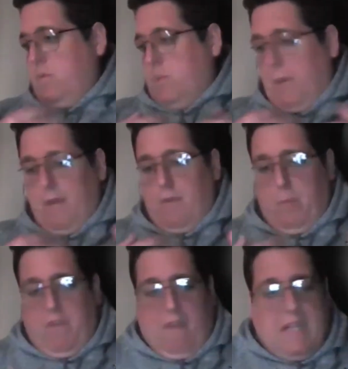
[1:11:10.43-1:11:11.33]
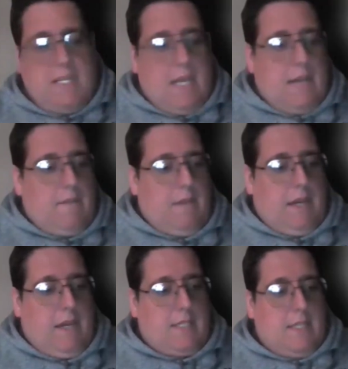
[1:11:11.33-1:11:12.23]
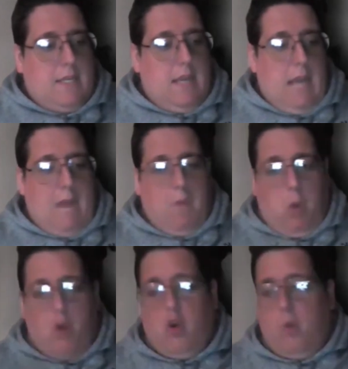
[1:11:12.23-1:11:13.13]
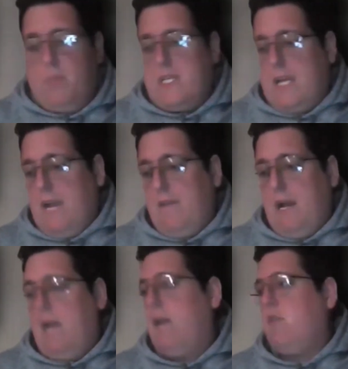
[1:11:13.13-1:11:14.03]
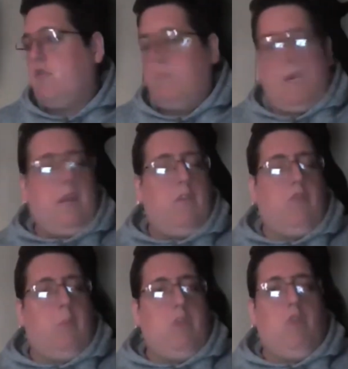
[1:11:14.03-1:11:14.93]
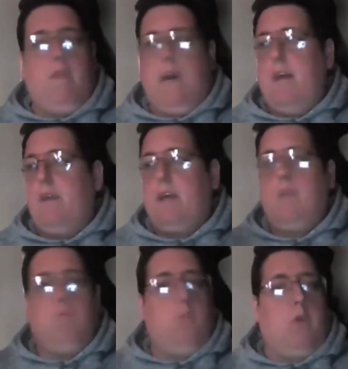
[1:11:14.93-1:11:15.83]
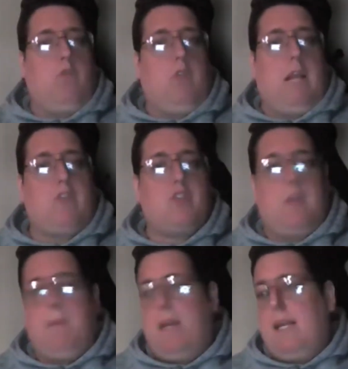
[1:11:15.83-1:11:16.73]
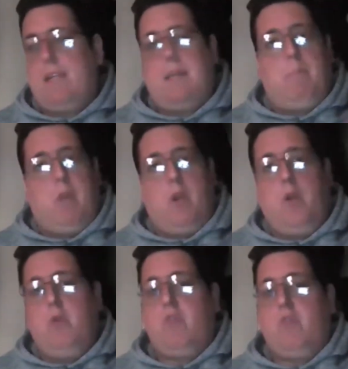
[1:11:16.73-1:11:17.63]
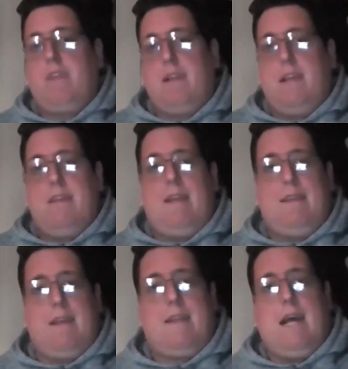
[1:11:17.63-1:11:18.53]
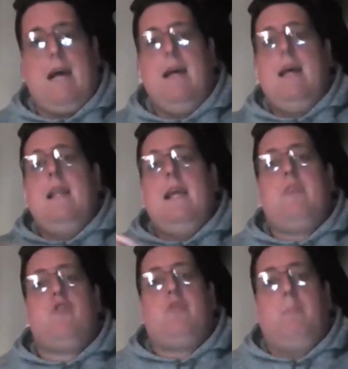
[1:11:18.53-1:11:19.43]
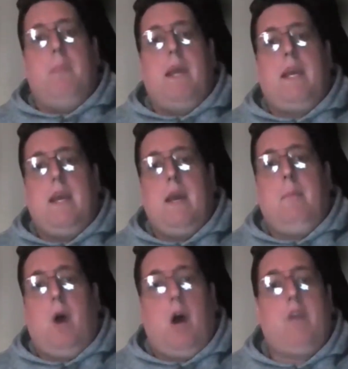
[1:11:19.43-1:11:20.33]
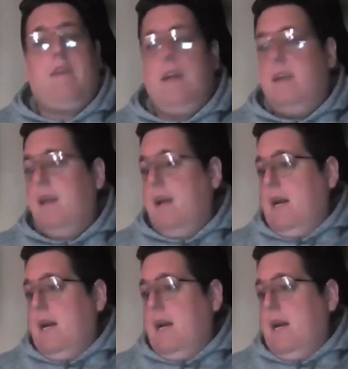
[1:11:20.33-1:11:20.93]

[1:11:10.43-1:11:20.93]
speaking from the fan side of things, everyone coming together, speaking to each other, right, well, let's chip in, let's get balloons, let's get this, let's get that, let's just make it a party. And